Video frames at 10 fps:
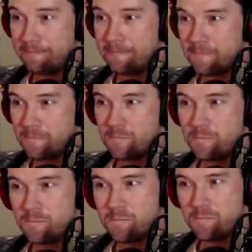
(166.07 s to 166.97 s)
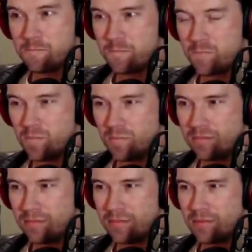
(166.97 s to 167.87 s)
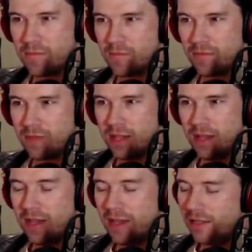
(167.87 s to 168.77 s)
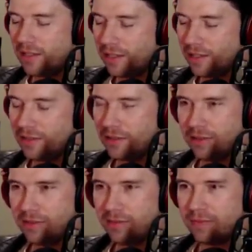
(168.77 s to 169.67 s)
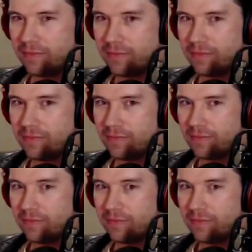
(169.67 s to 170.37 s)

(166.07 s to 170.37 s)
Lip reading: [no speech]